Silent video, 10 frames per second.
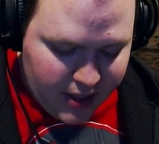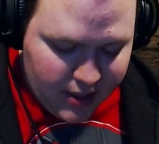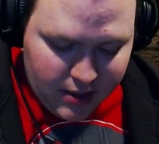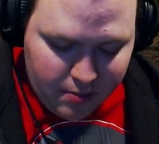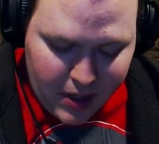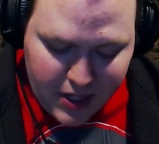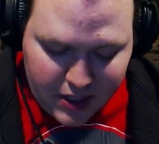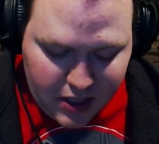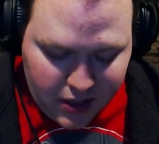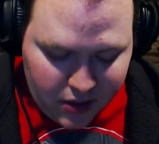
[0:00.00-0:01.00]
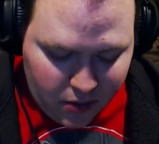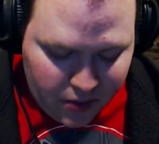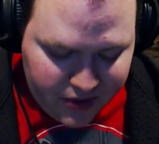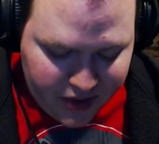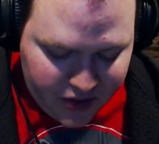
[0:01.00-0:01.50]
Pentegarn holds
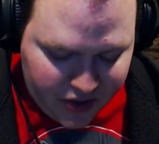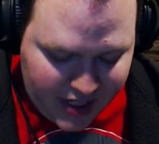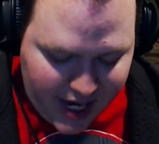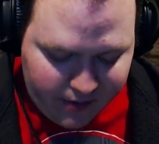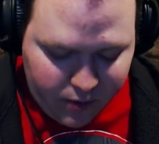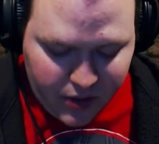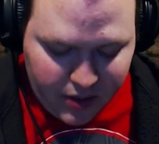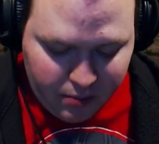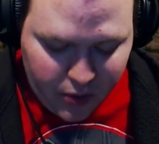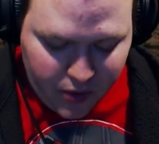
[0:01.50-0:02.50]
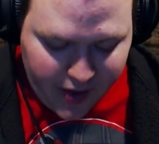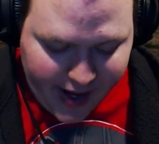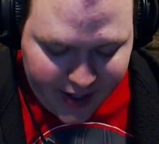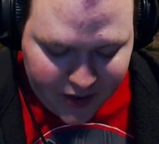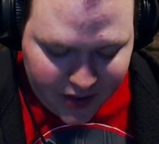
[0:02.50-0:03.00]
his staff with both
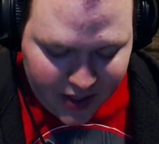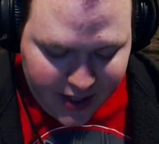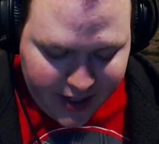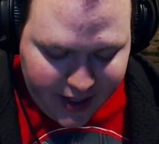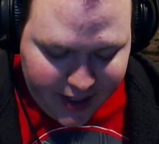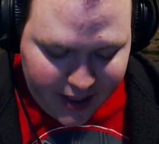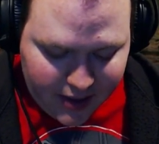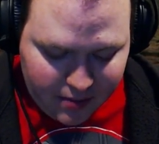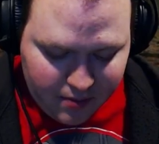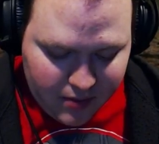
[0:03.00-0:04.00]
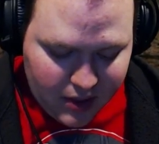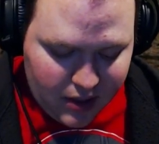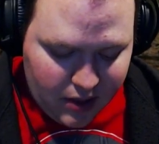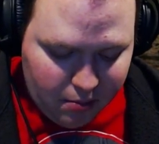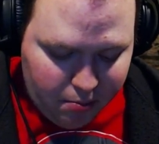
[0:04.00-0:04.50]
hands, and
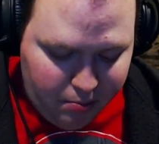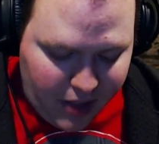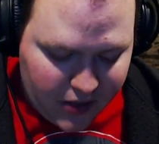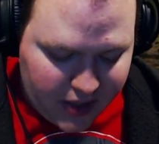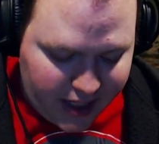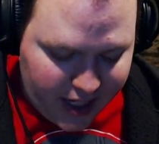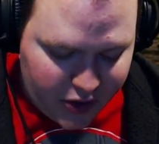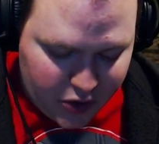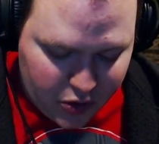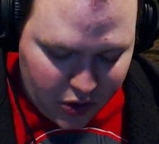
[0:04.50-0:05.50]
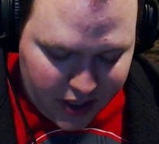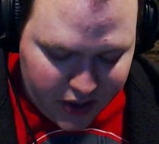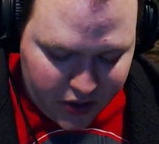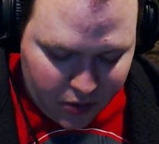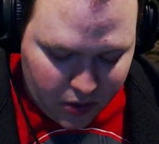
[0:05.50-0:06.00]
Baltek has drawn his
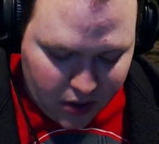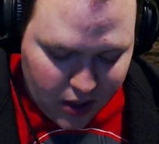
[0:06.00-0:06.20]
sword.